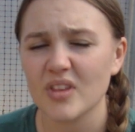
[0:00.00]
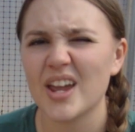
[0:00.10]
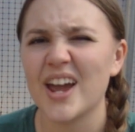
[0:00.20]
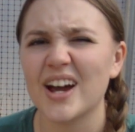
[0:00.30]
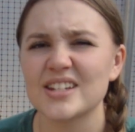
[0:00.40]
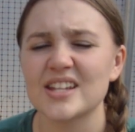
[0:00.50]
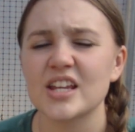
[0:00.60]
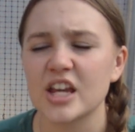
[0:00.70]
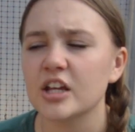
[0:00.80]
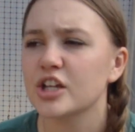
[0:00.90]
and
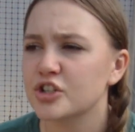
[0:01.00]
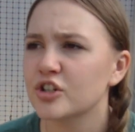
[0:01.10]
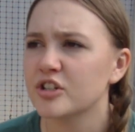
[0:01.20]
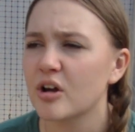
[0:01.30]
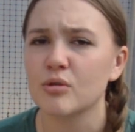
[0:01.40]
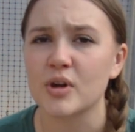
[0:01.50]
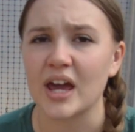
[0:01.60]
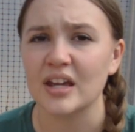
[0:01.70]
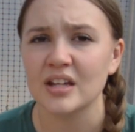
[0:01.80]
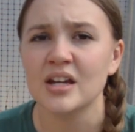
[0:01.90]
it turned out
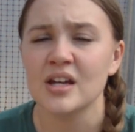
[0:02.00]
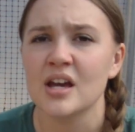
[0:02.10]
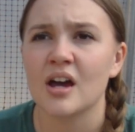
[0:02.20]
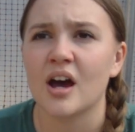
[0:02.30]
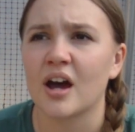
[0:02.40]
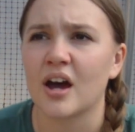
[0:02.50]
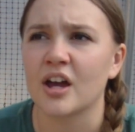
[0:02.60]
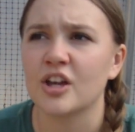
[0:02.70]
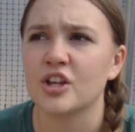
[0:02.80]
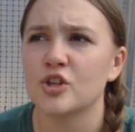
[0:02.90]
okay.
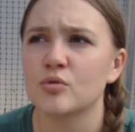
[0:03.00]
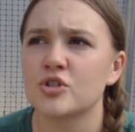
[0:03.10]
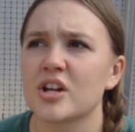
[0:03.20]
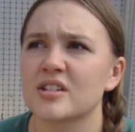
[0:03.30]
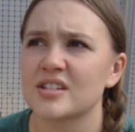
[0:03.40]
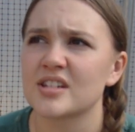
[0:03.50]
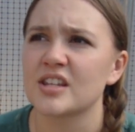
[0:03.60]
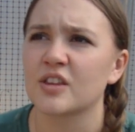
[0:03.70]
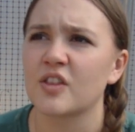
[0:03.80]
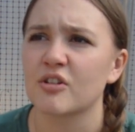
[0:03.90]

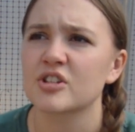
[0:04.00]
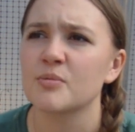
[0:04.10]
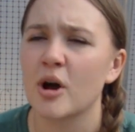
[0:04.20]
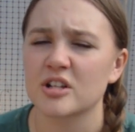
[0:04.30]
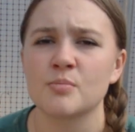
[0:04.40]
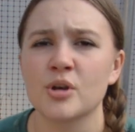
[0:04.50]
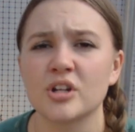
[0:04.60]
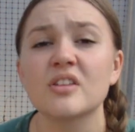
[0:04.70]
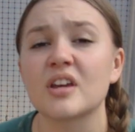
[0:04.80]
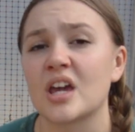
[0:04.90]
There is a
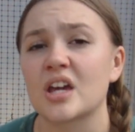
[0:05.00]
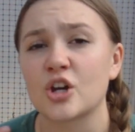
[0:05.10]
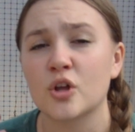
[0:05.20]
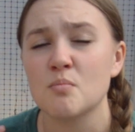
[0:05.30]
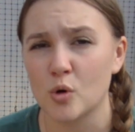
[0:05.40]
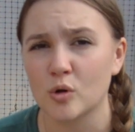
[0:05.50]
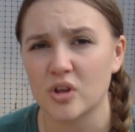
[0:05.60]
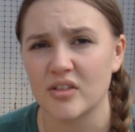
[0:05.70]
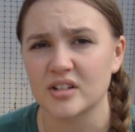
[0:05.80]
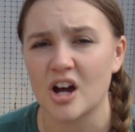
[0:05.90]
possibility that it could mold
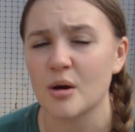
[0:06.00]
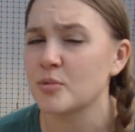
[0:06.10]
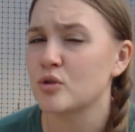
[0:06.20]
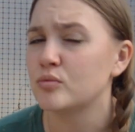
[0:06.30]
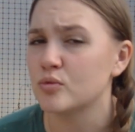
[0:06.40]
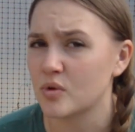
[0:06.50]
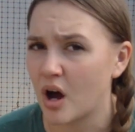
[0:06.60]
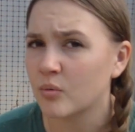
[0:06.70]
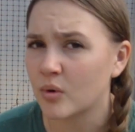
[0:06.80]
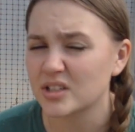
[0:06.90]
on the top, and you do
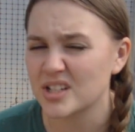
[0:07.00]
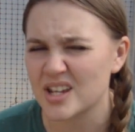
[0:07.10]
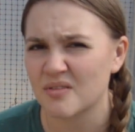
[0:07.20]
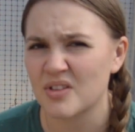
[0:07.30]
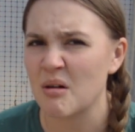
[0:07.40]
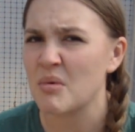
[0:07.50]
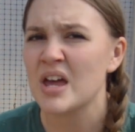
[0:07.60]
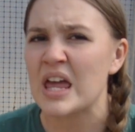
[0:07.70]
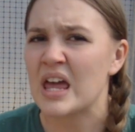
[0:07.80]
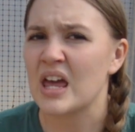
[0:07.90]
not want to give them
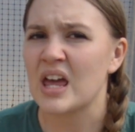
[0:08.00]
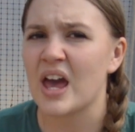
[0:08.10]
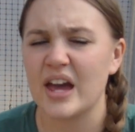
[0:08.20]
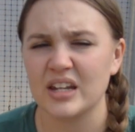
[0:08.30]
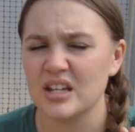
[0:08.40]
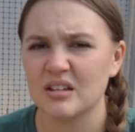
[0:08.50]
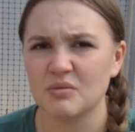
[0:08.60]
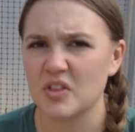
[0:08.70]
any